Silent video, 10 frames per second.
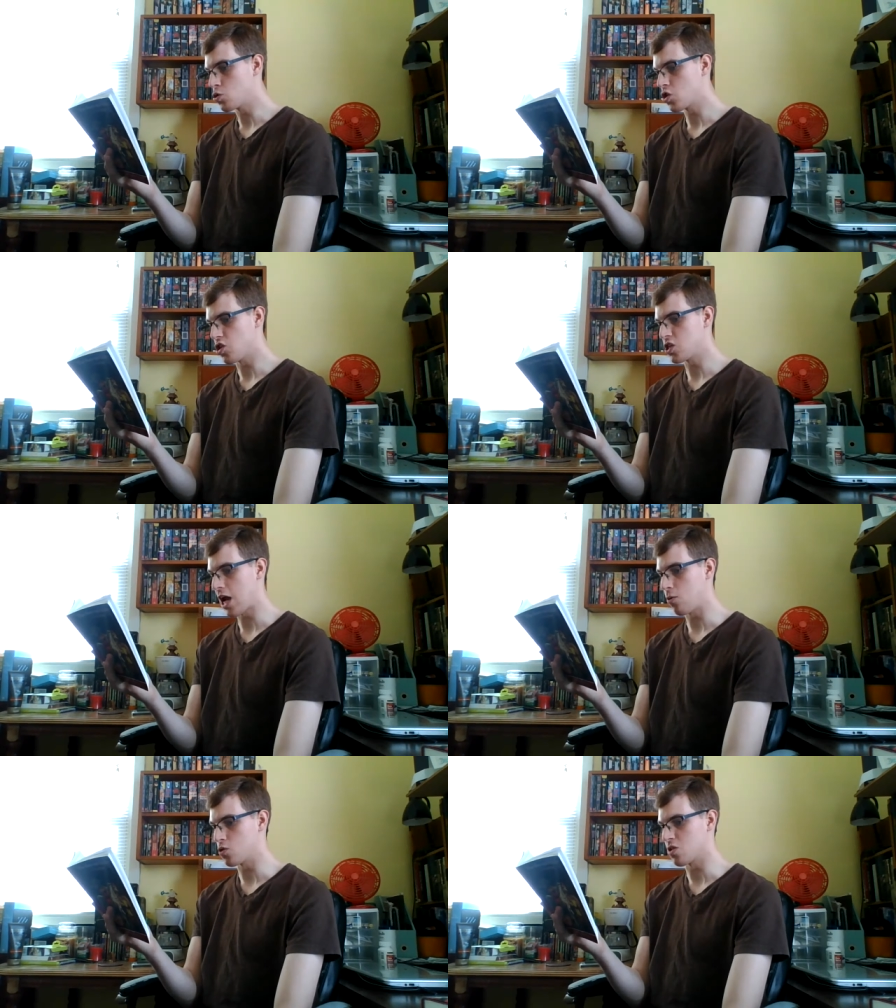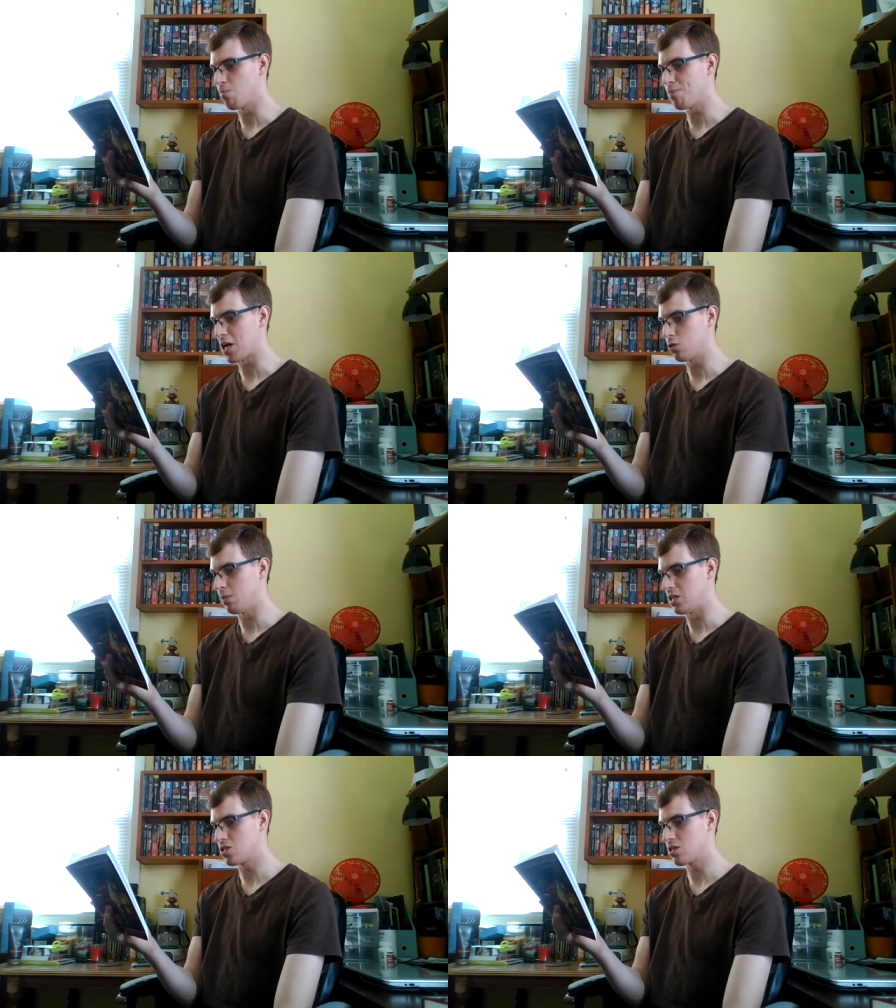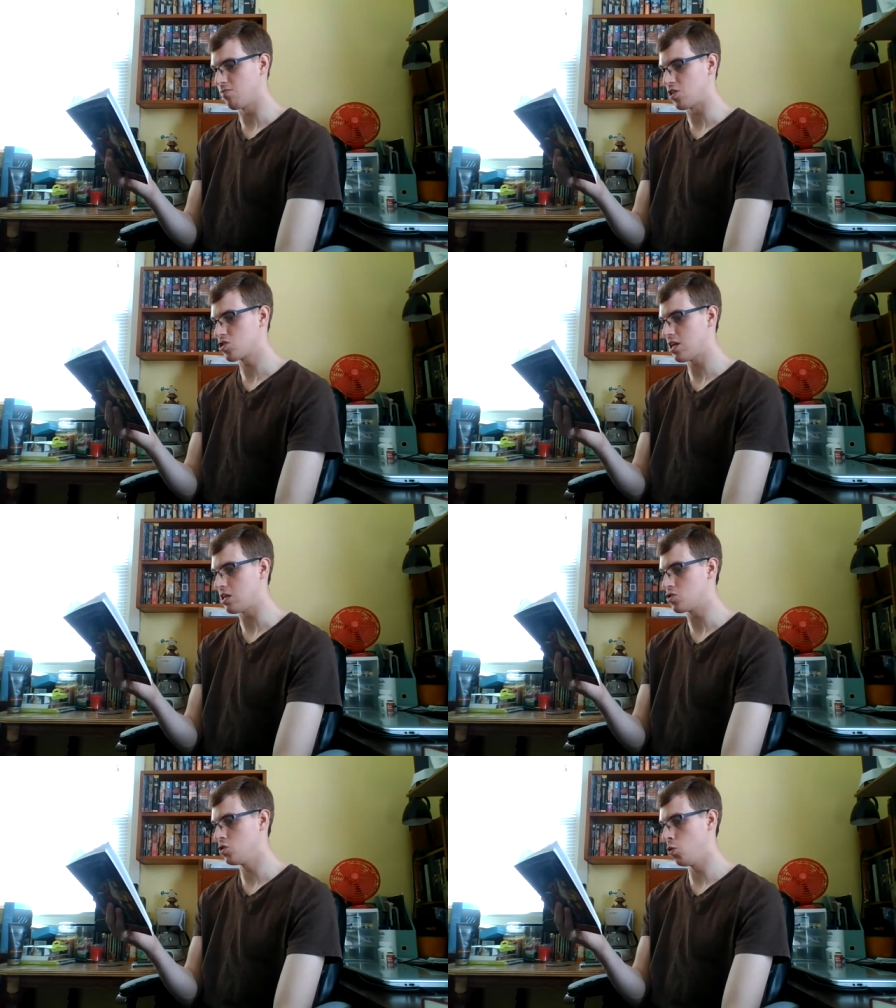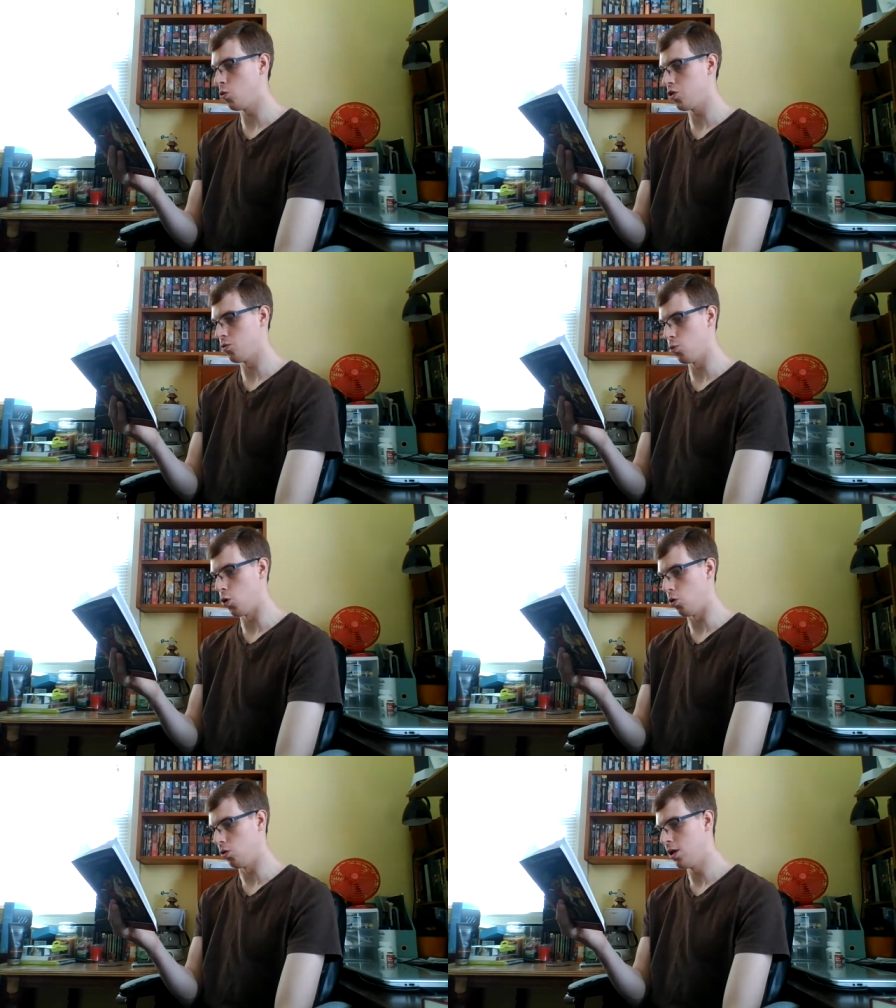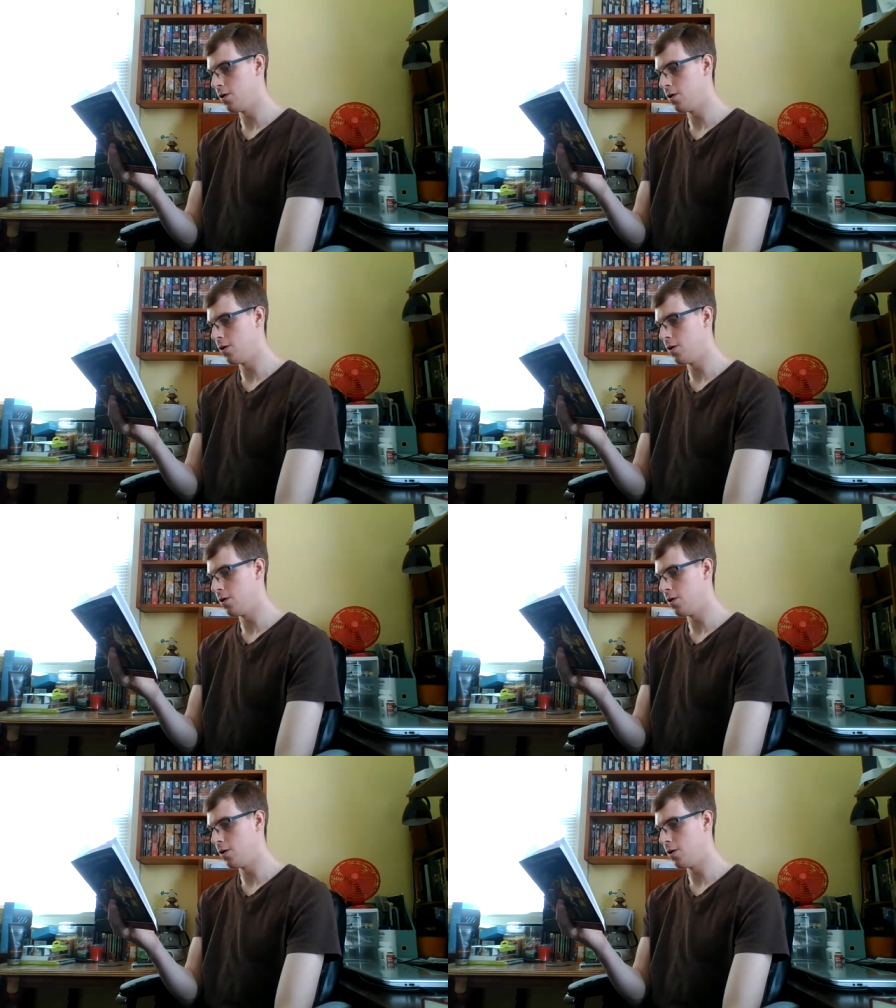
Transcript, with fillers: to the towers and battlements of the city's northern wall.